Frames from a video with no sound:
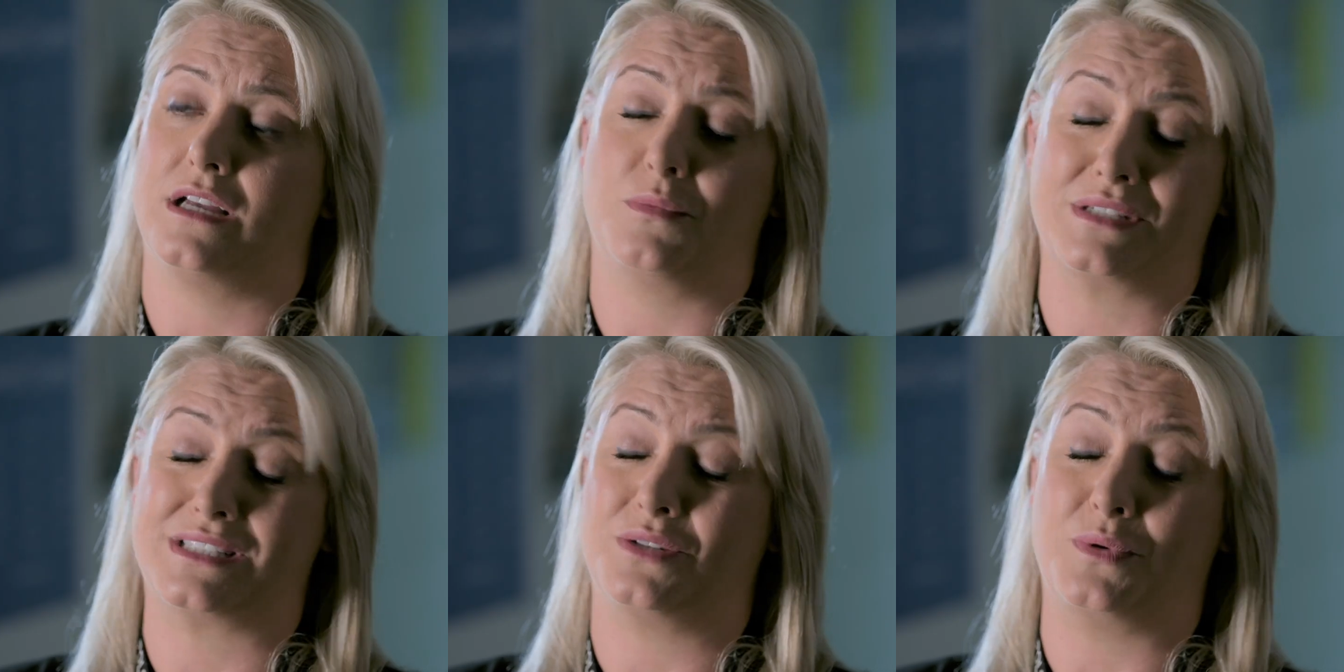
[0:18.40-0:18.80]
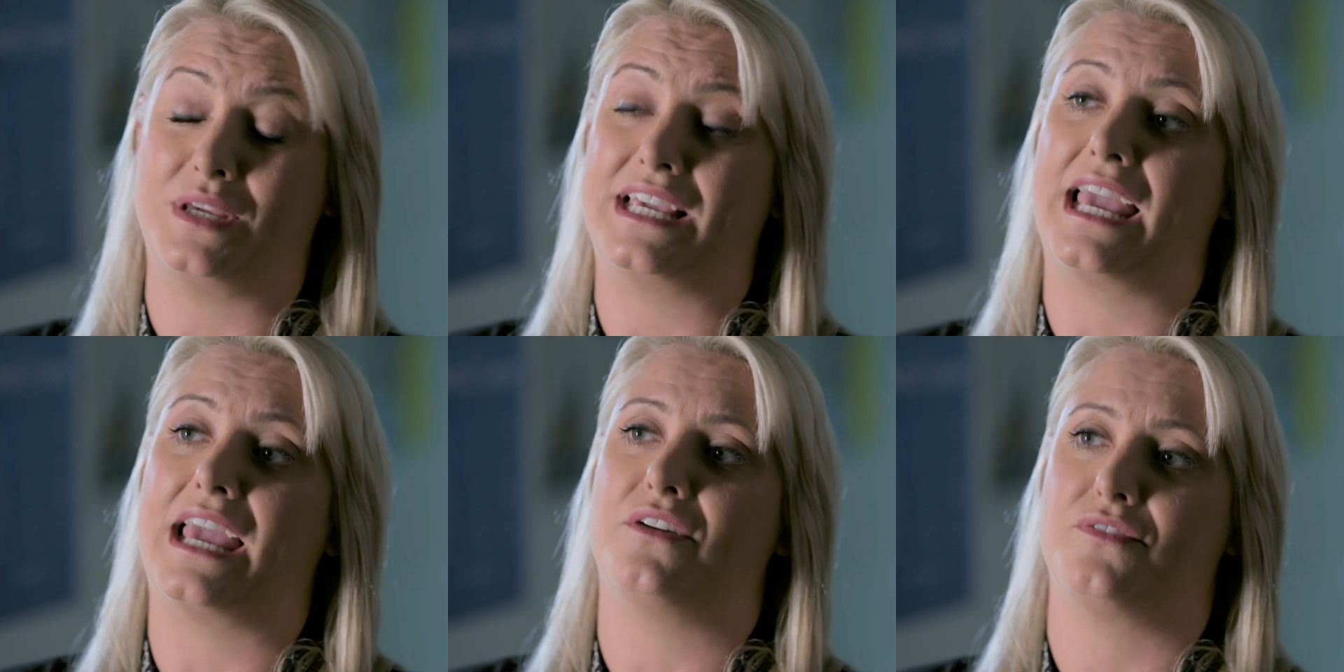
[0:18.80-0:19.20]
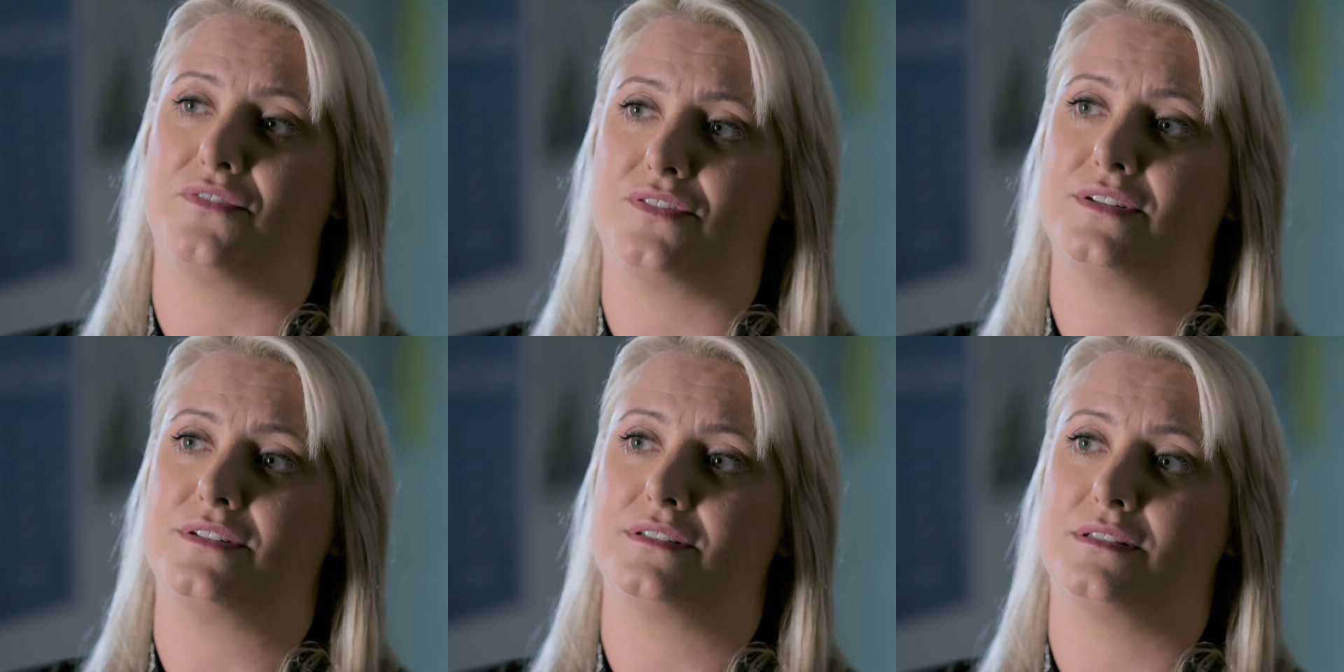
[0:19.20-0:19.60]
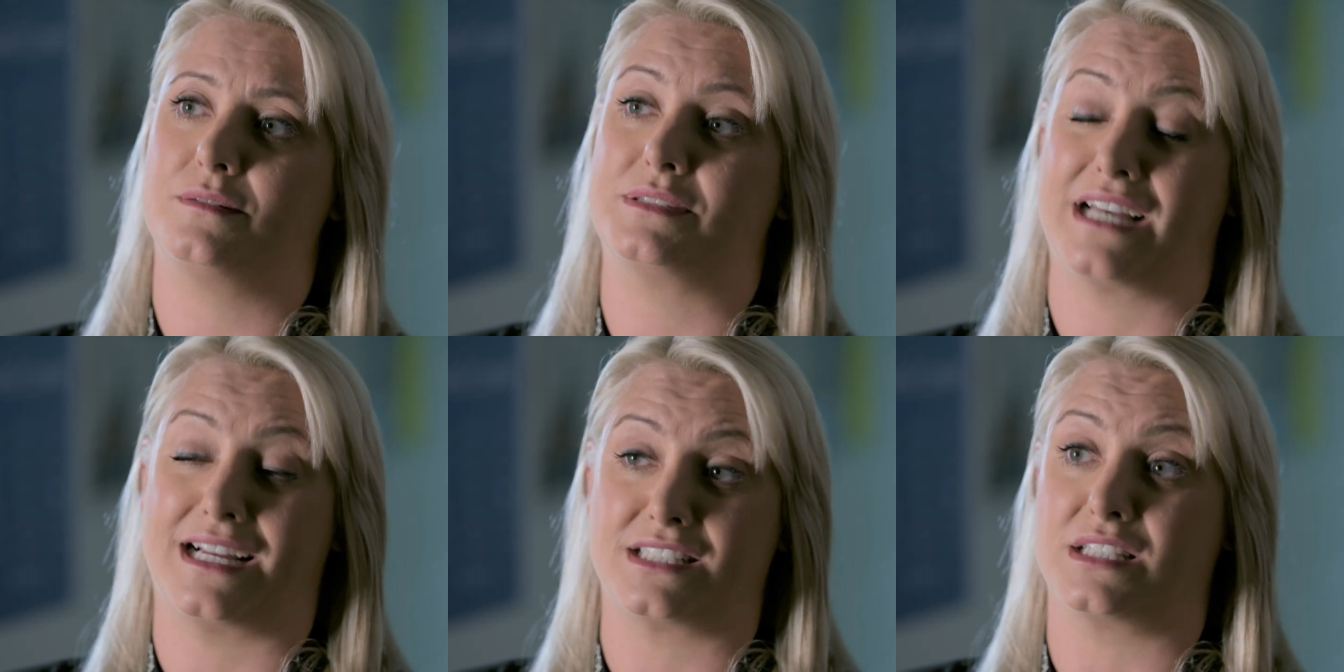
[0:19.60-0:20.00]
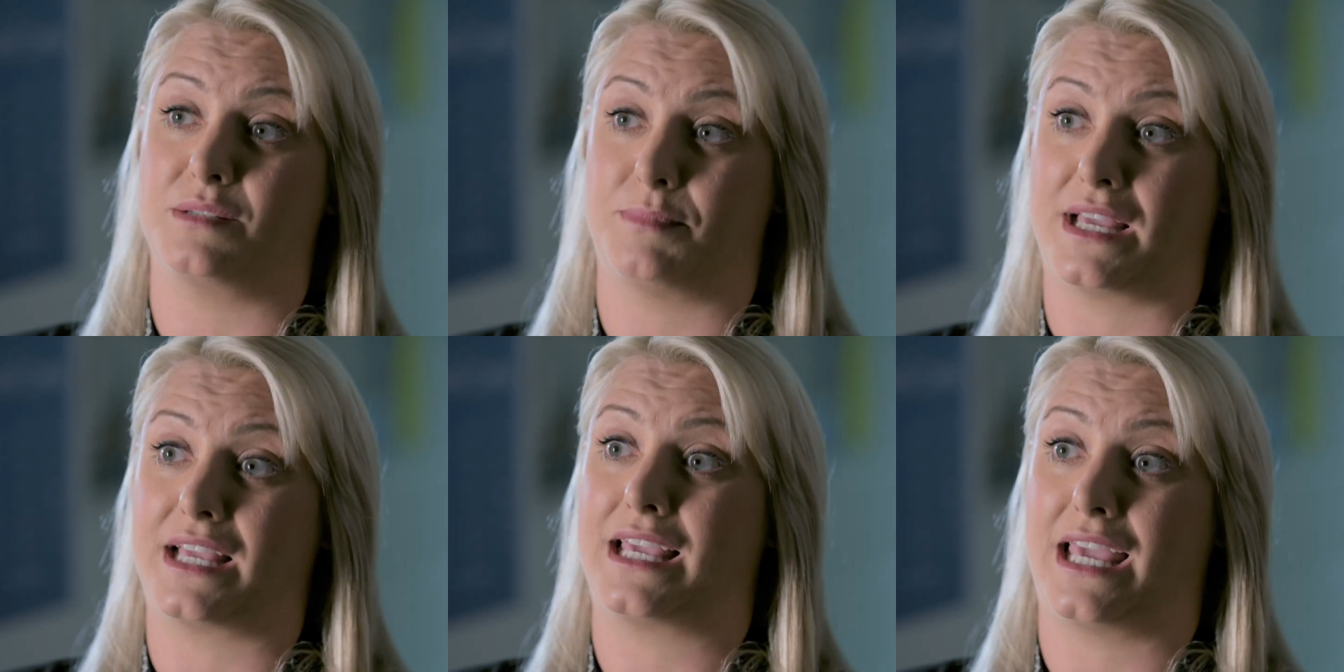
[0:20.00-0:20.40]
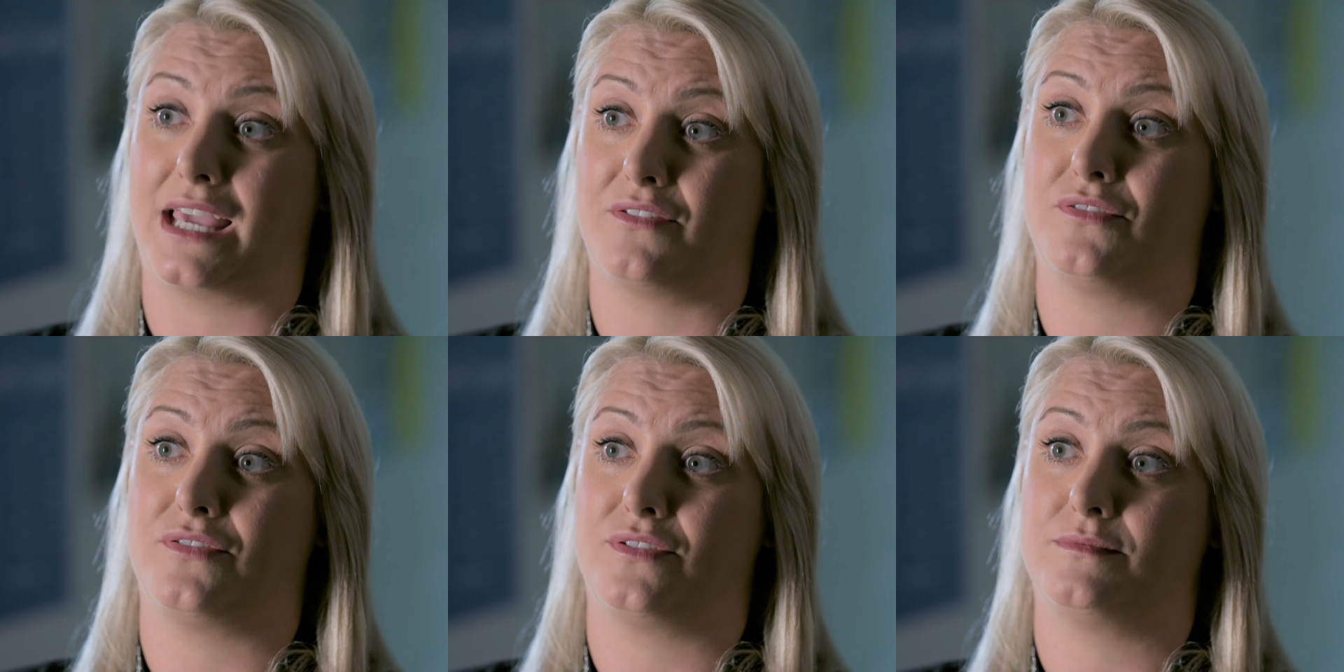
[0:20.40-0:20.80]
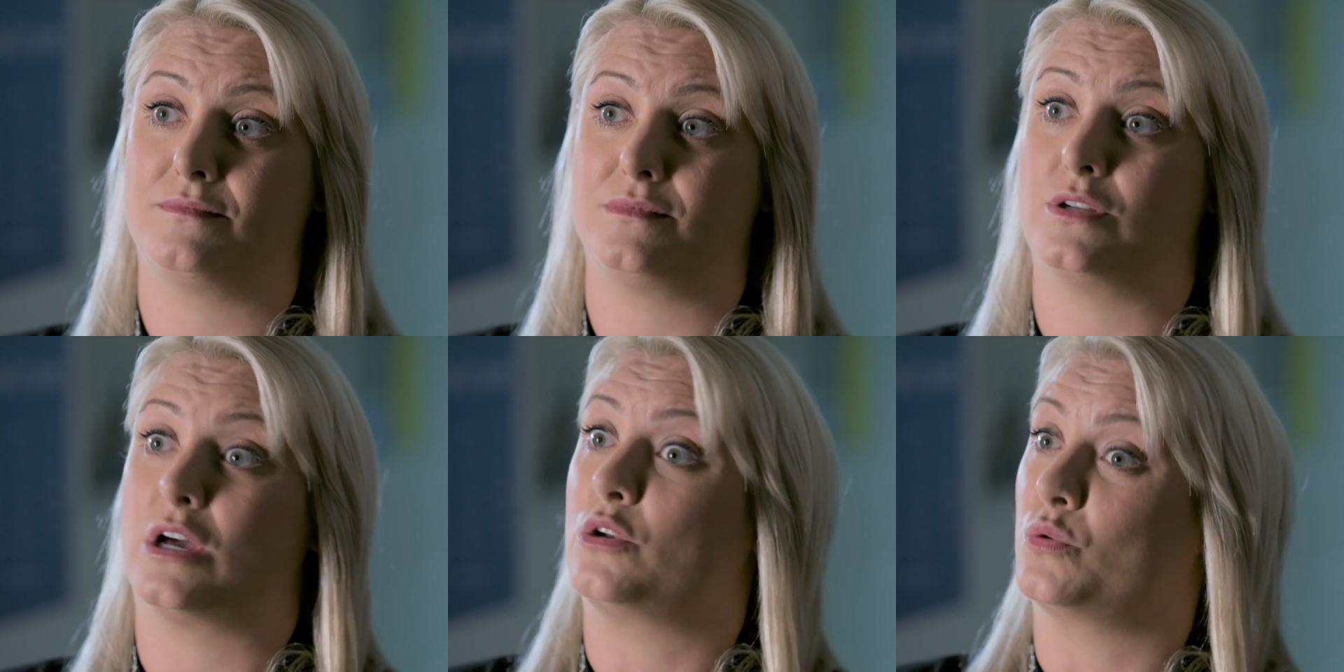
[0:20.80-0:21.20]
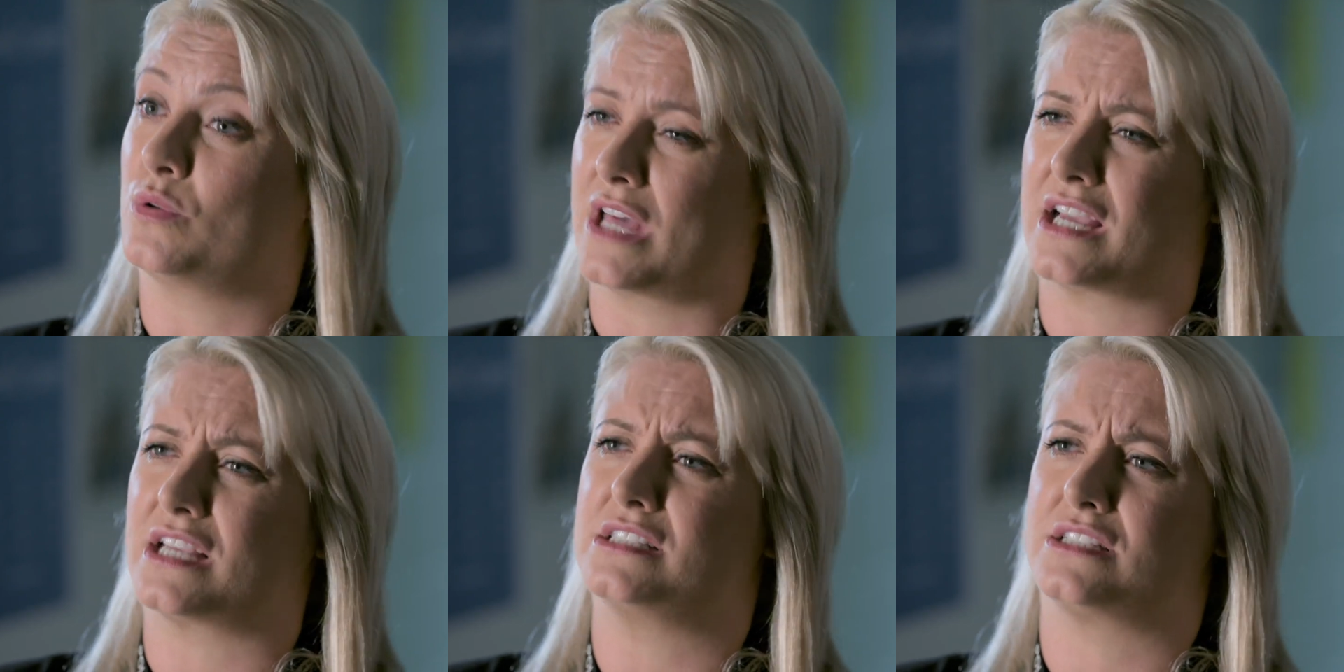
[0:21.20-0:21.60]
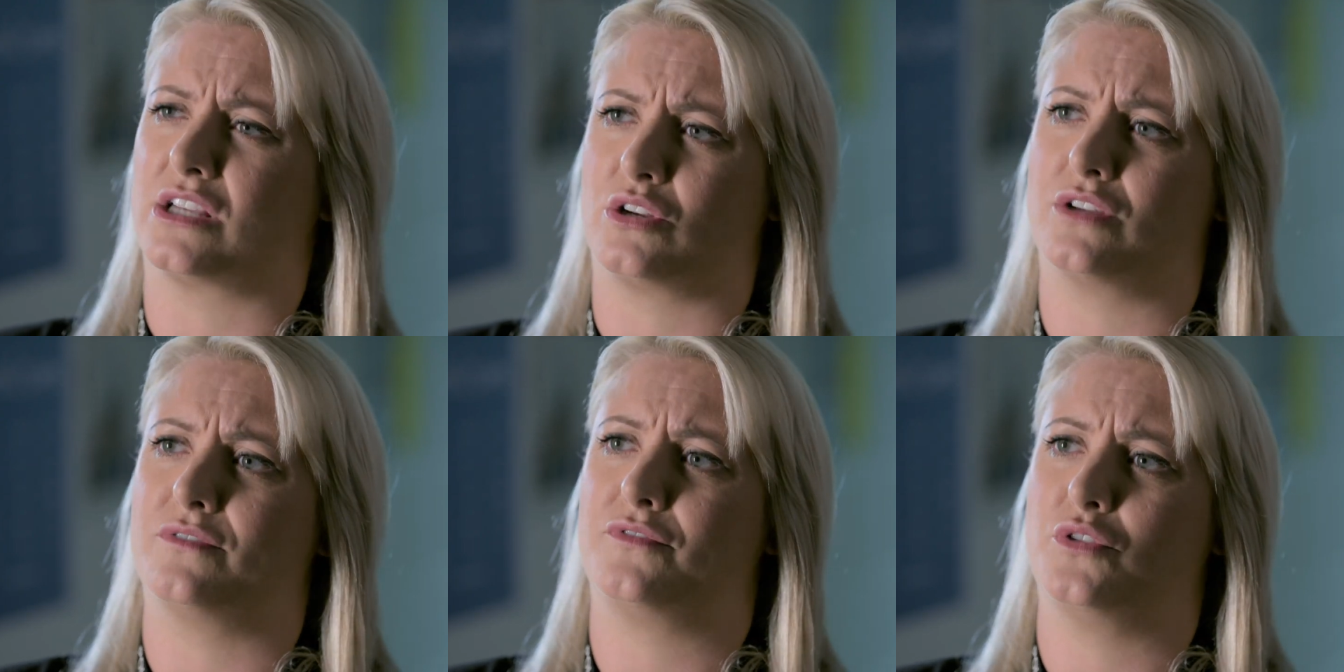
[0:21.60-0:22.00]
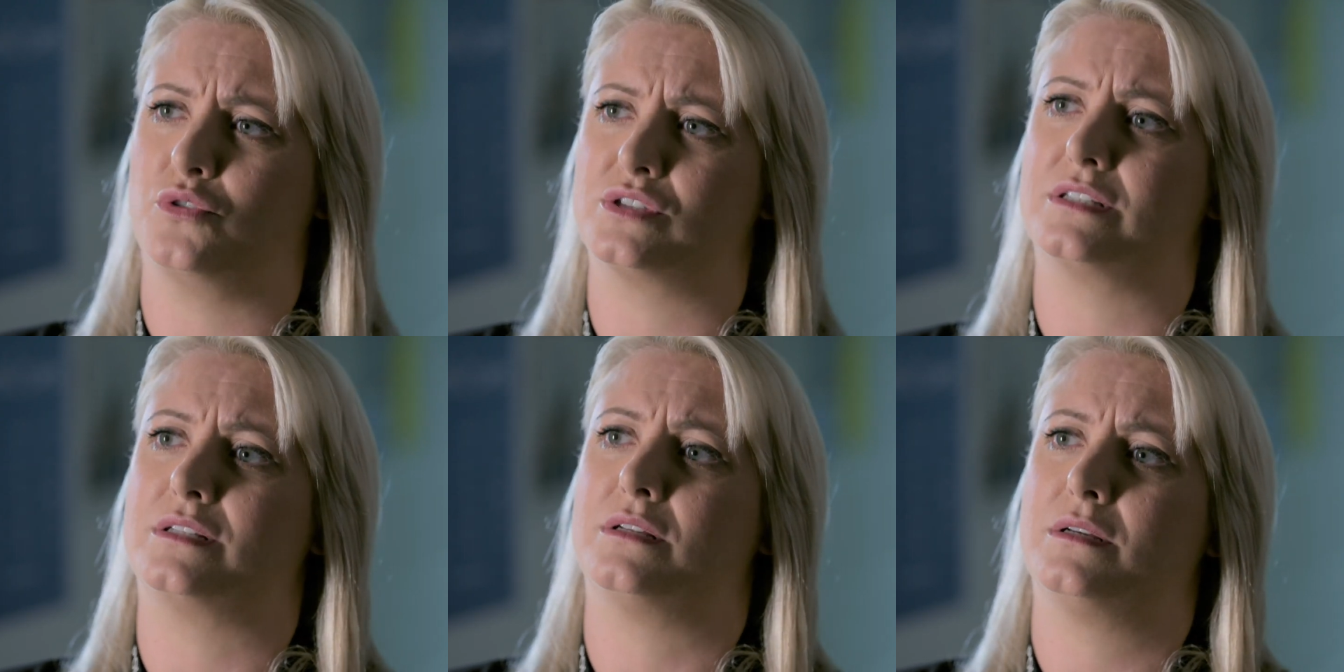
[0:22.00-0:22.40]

It wasn't a wee Kev, it was actually big Kev. Now, I know that can sound confusing,